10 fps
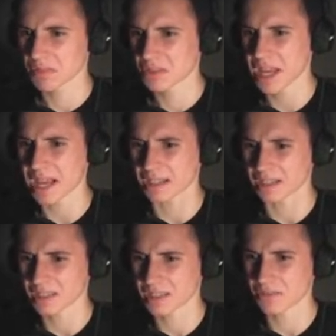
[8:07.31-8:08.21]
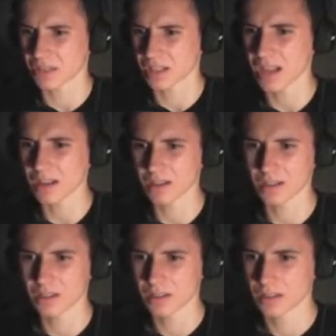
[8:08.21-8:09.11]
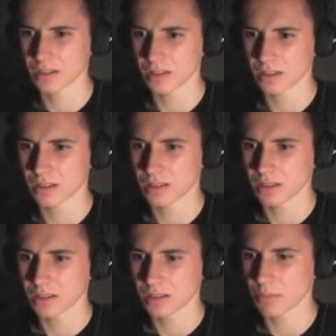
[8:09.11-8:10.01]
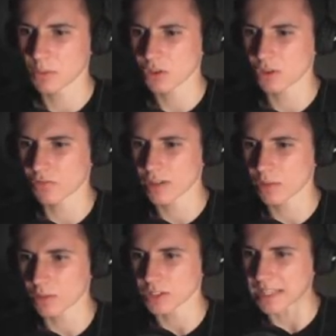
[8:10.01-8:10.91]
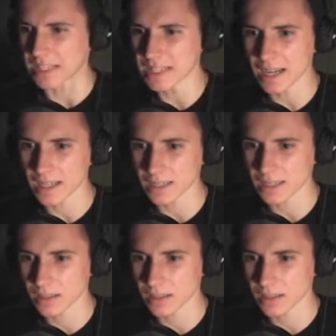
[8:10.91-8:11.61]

Thanks for that. I'm not sure I really want to eat that.